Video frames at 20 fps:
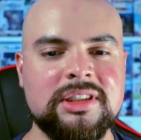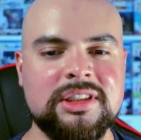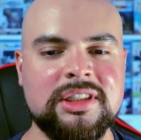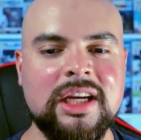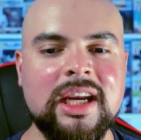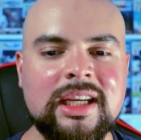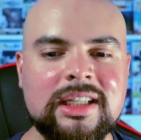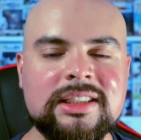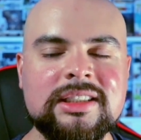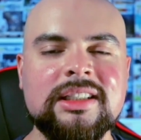
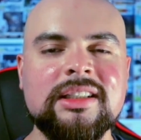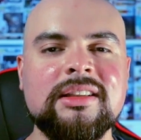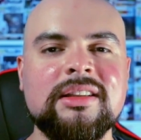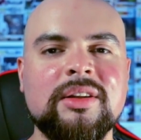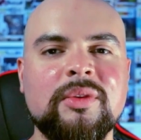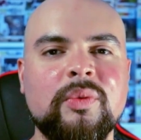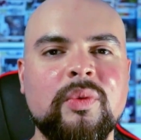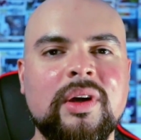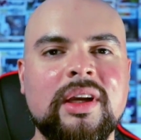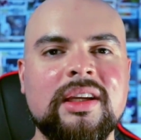changing
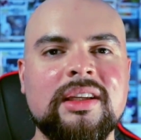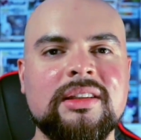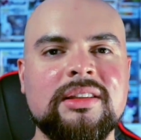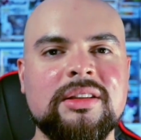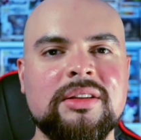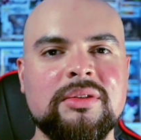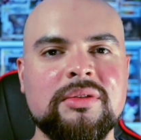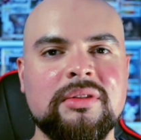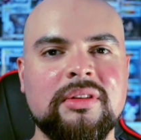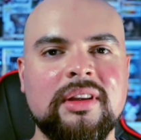the way
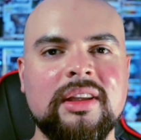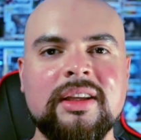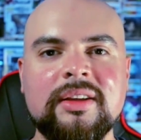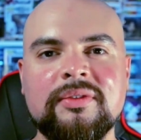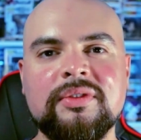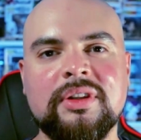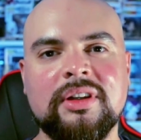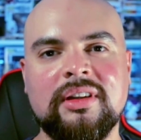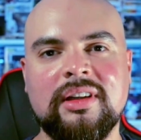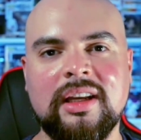you
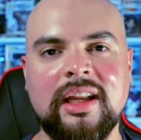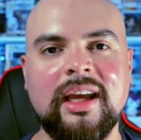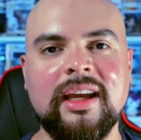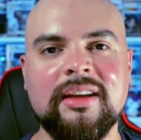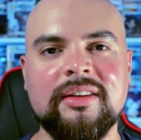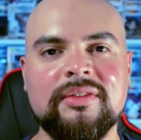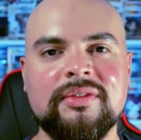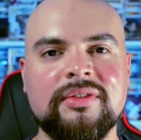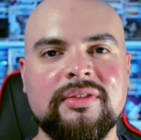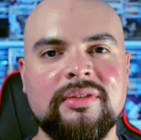live your
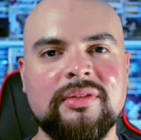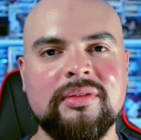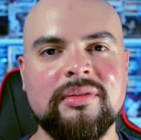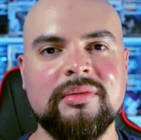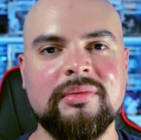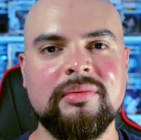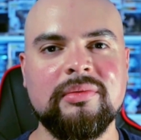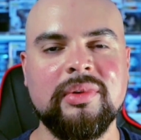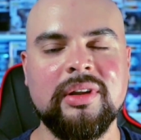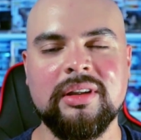life,
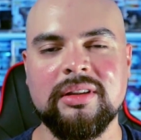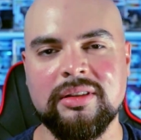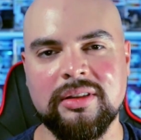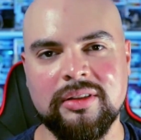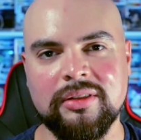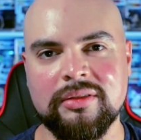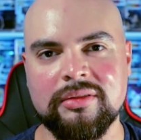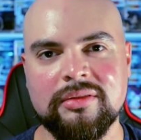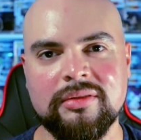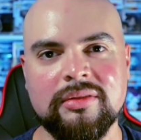whether
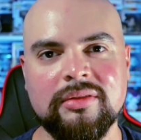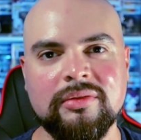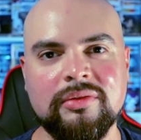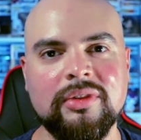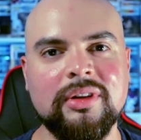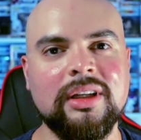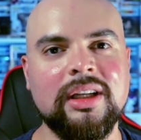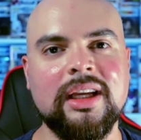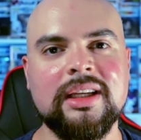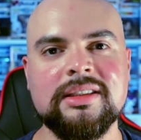you
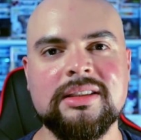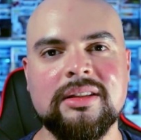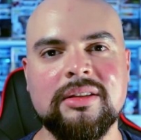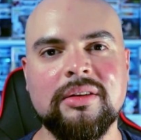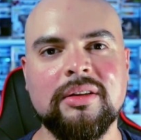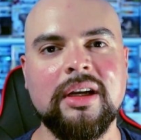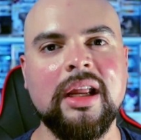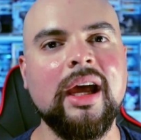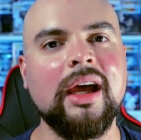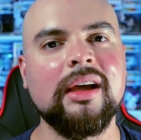realize it
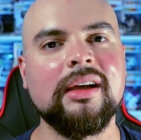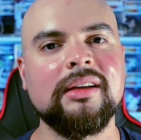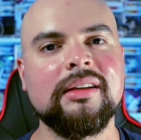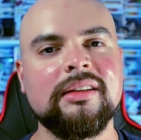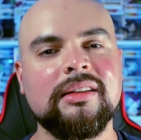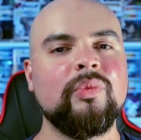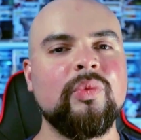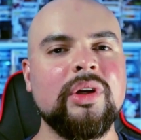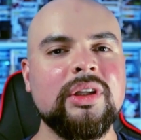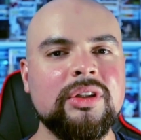or not.
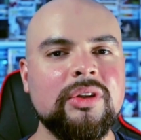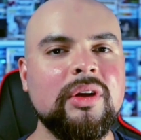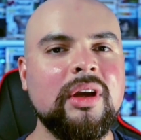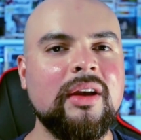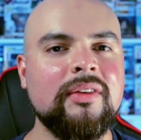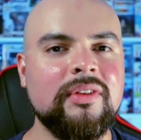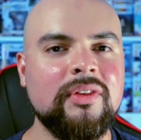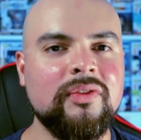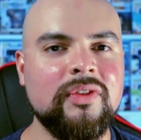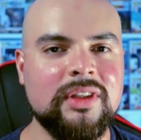When you
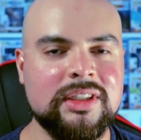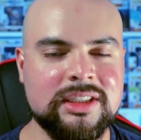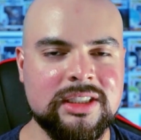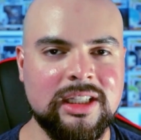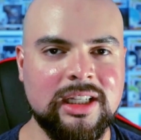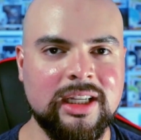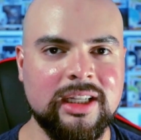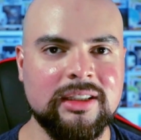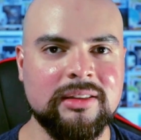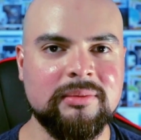have
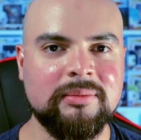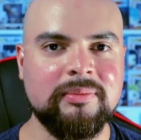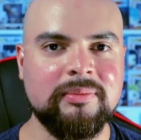Invisalign,